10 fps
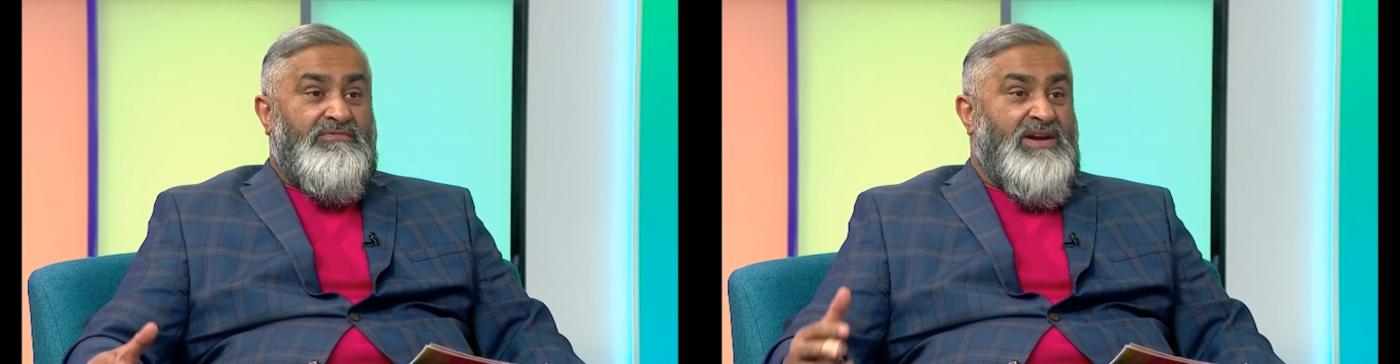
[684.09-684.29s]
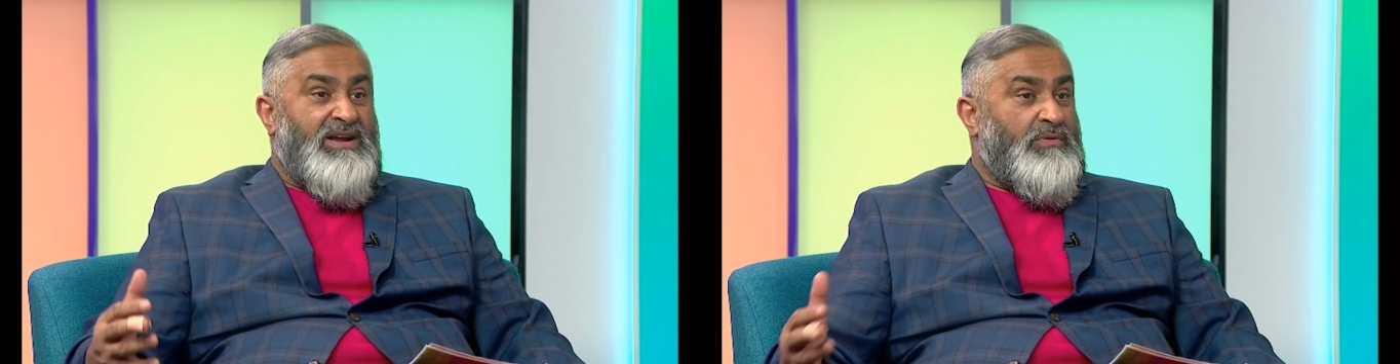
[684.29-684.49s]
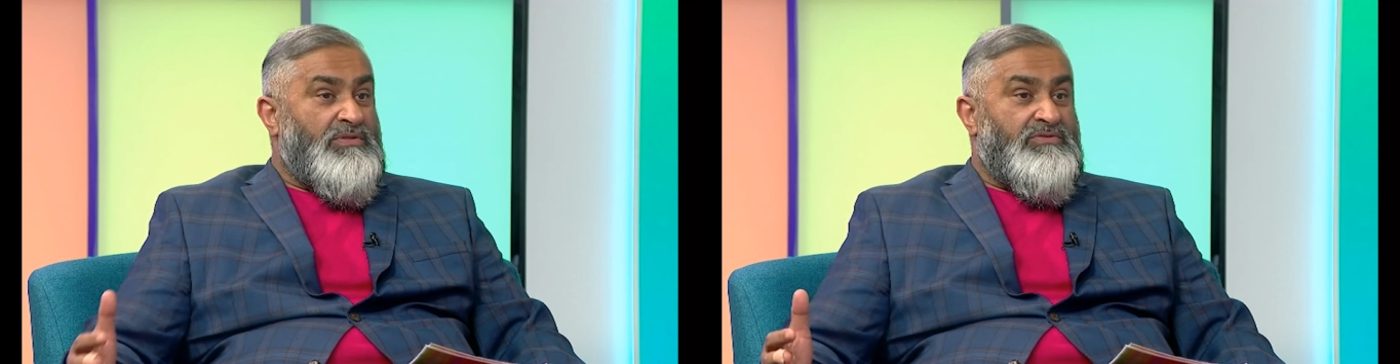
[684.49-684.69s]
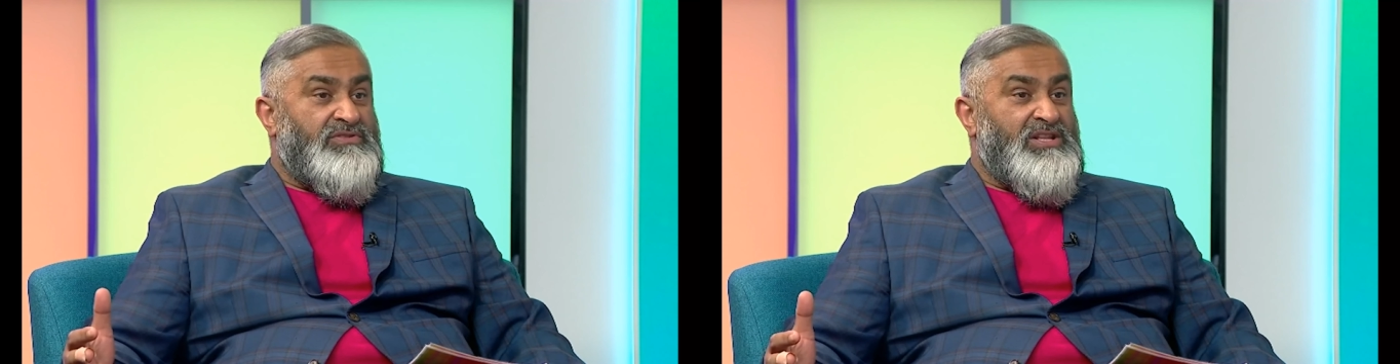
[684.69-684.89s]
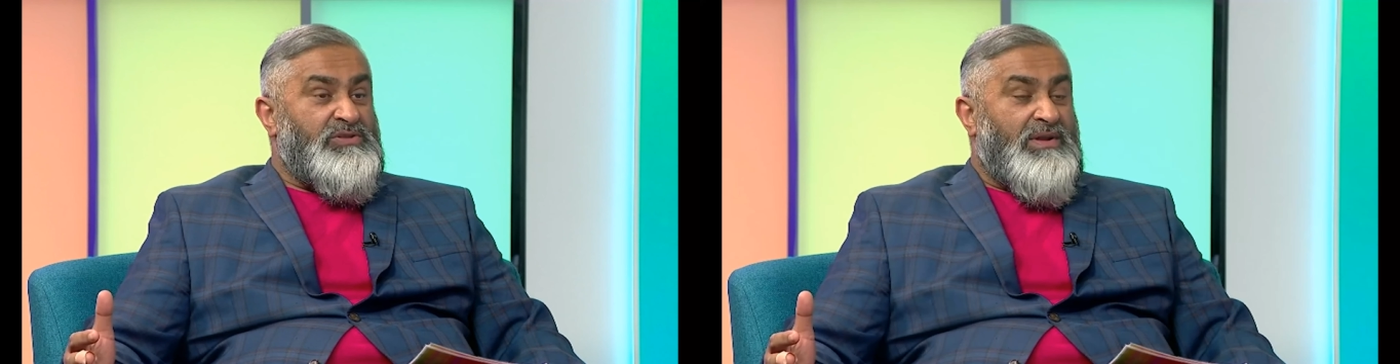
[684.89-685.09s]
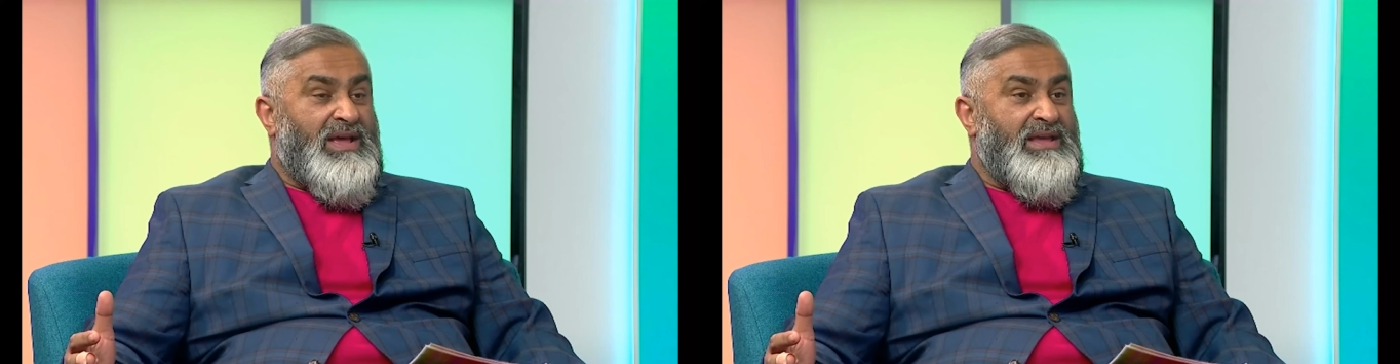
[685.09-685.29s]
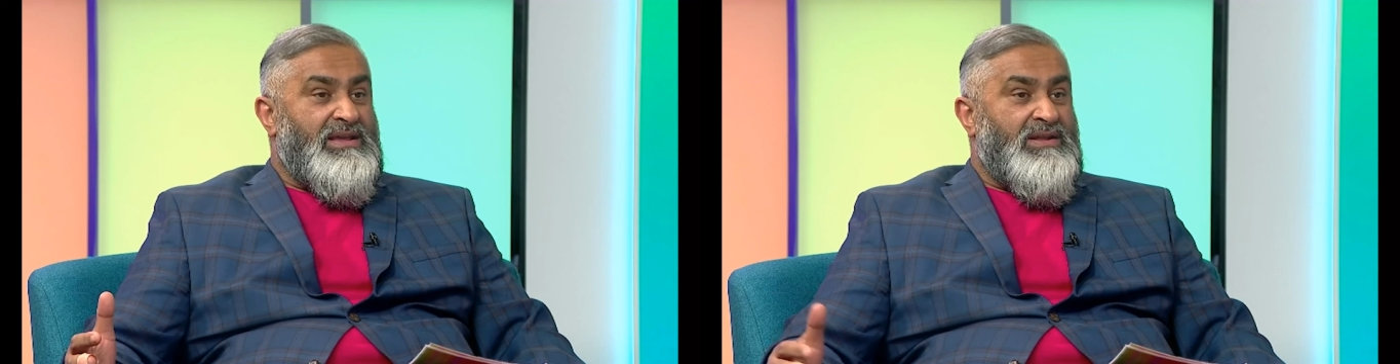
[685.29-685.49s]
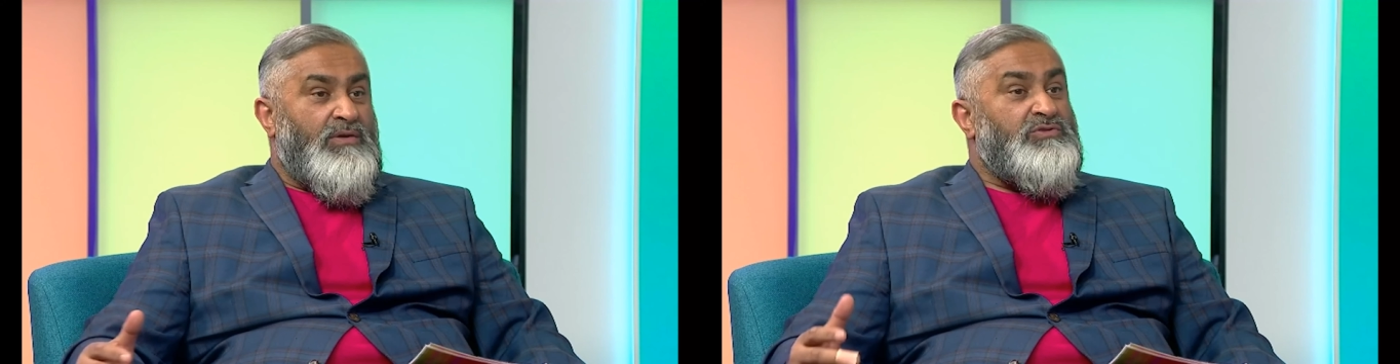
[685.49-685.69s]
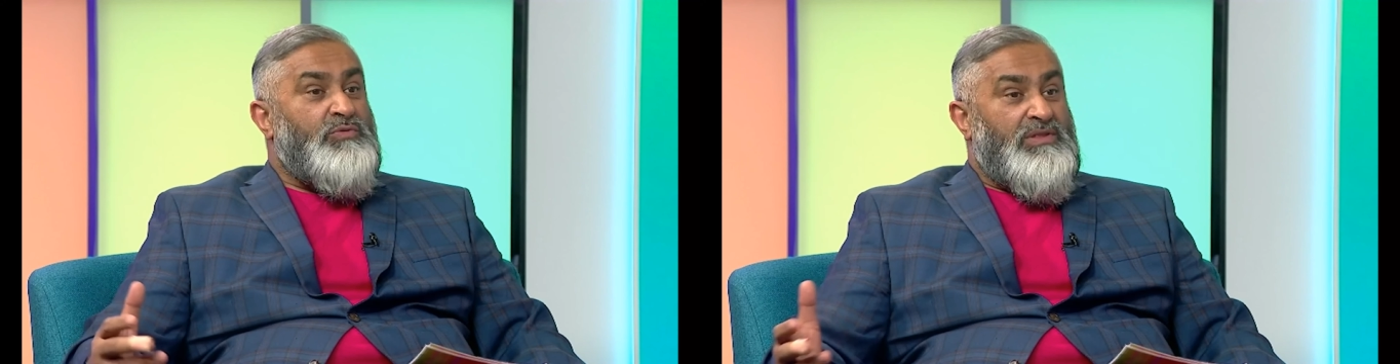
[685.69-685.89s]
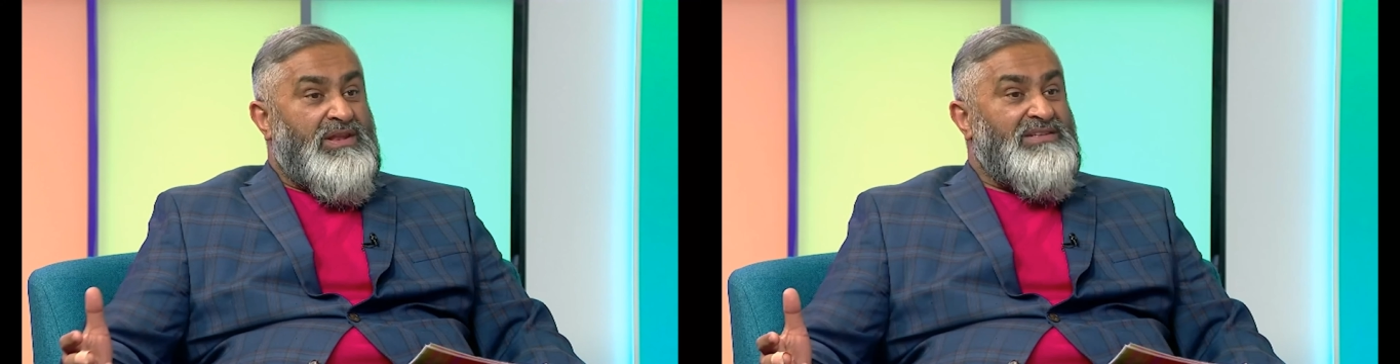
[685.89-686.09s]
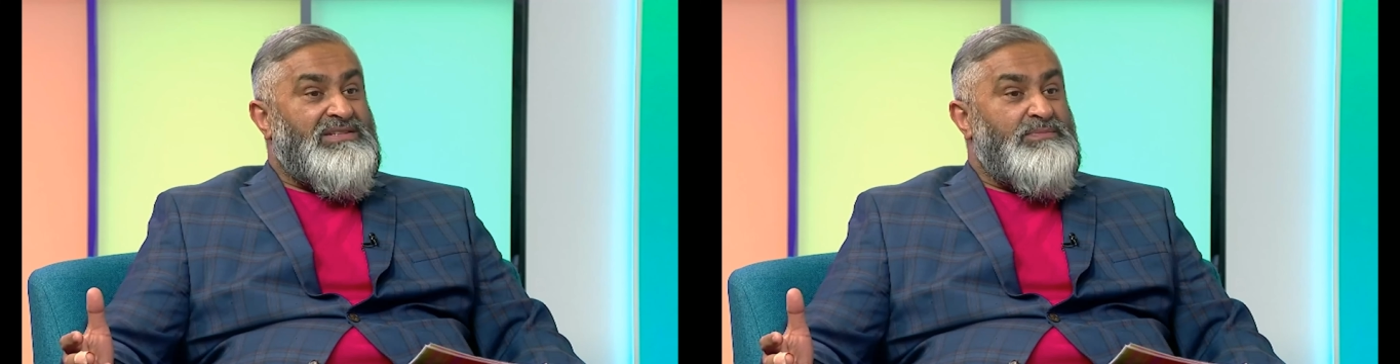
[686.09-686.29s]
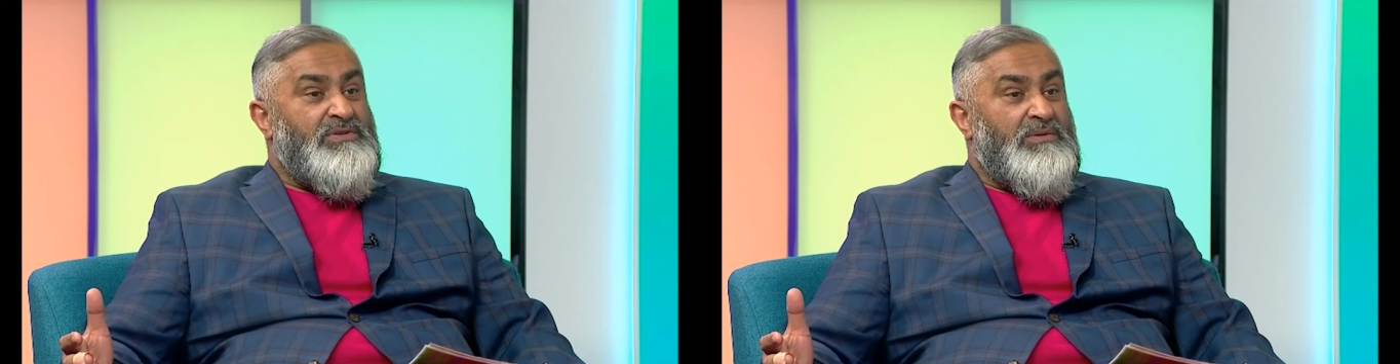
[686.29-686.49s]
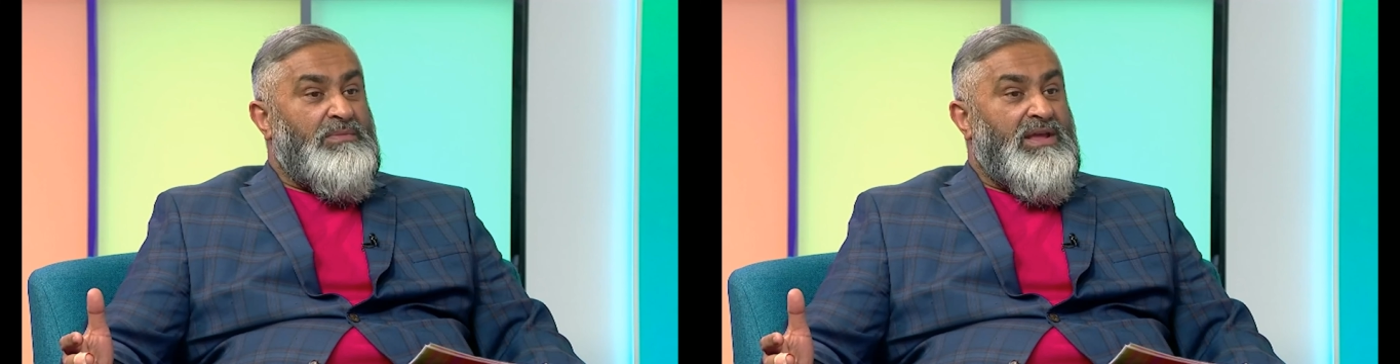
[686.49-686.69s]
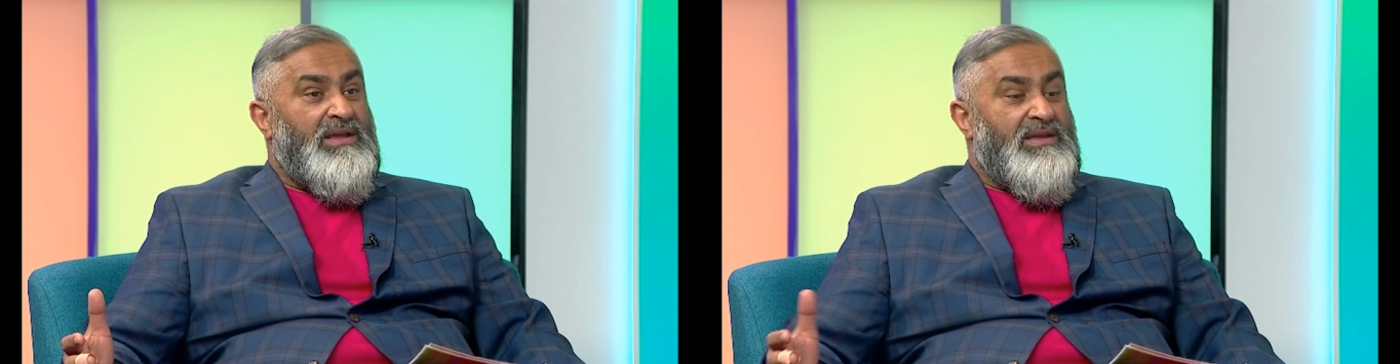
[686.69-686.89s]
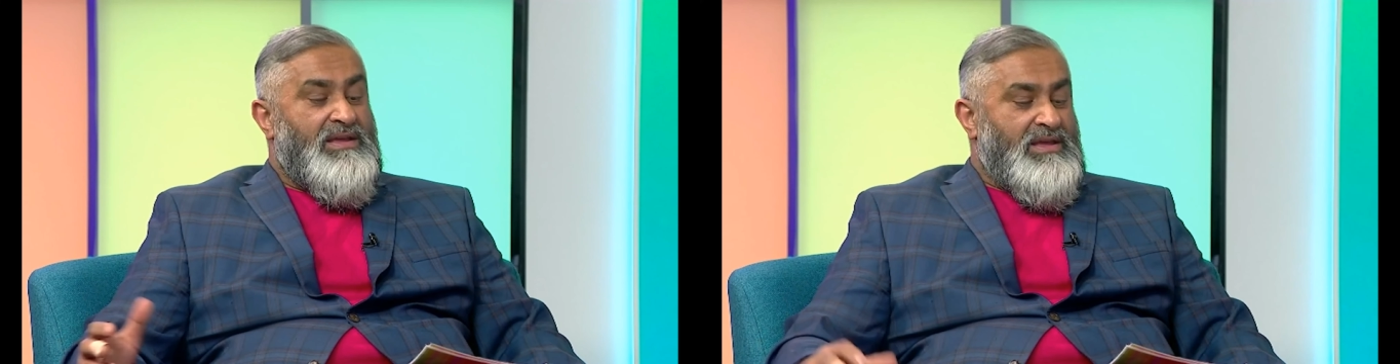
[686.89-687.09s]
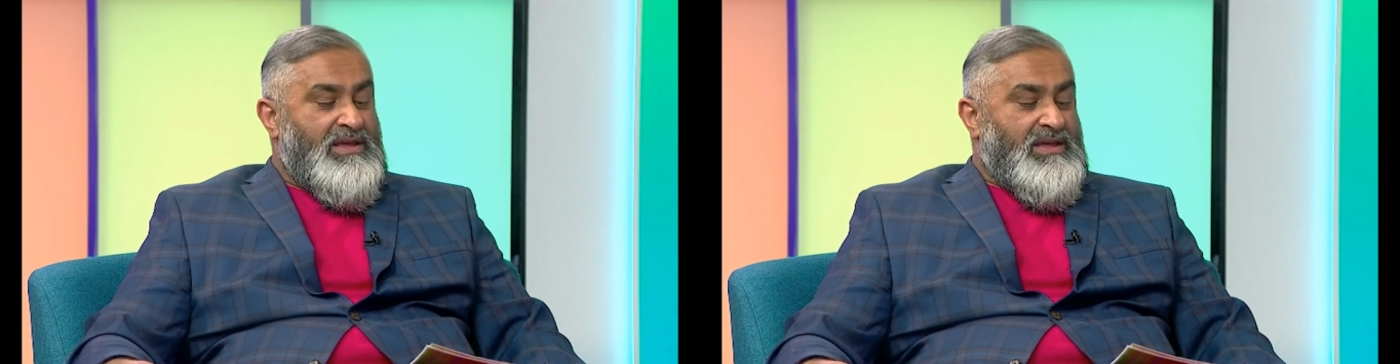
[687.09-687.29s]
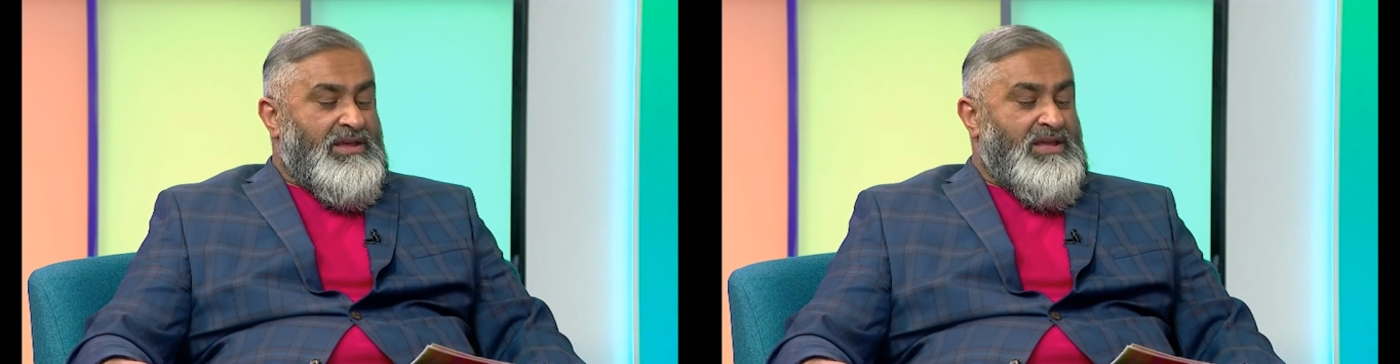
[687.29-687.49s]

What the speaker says: find out what the results were like and also what the next steps are going to be like. In